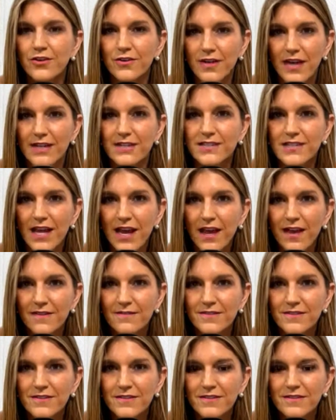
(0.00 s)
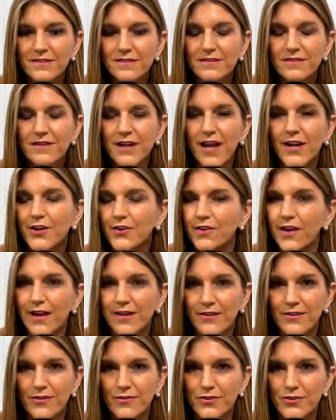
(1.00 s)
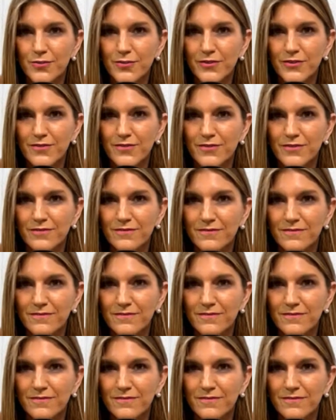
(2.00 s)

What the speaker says: nice-to-haves, and your non-negotiables.